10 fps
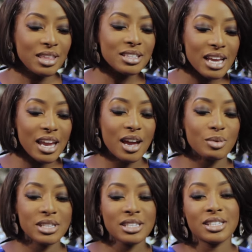other day, I
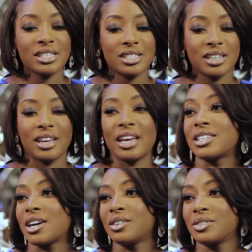was listening to
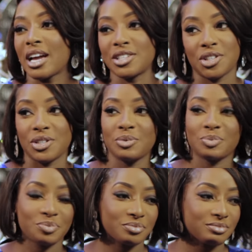Adele, as you do.
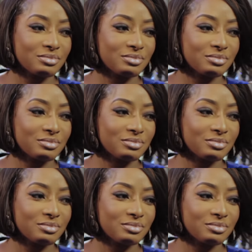Mm.